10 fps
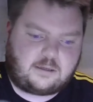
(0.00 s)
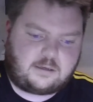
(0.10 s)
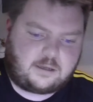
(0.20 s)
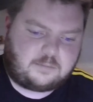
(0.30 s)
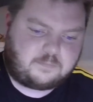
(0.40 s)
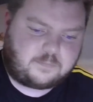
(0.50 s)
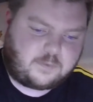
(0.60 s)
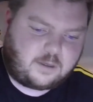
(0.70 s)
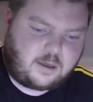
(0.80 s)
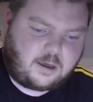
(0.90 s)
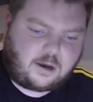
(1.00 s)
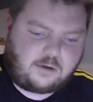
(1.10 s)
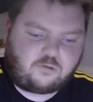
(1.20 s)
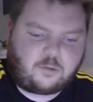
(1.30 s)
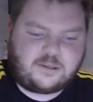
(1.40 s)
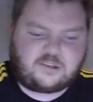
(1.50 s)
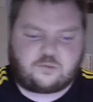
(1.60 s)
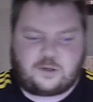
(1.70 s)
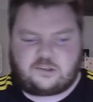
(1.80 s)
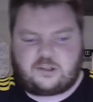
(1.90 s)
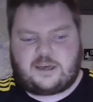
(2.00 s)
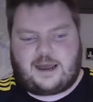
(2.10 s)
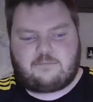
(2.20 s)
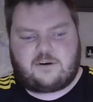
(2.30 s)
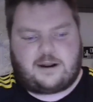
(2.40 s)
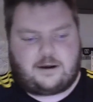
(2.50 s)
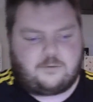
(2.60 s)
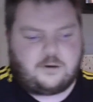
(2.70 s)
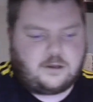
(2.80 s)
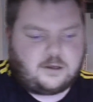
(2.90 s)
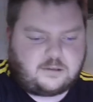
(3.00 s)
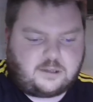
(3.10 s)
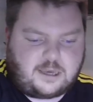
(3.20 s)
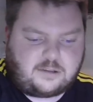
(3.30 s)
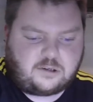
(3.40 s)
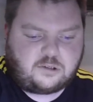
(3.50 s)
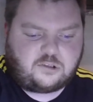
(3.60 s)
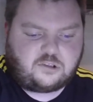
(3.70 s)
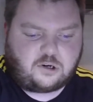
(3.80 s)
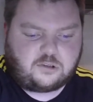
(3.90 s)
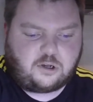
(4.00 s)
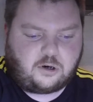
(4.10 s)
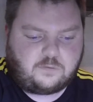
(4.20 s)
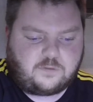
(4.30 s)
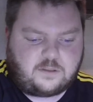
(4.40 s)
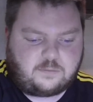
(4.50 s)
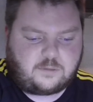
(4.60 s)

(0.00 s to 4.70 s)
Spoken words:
And I will probably switch the camera now to get a good shot of the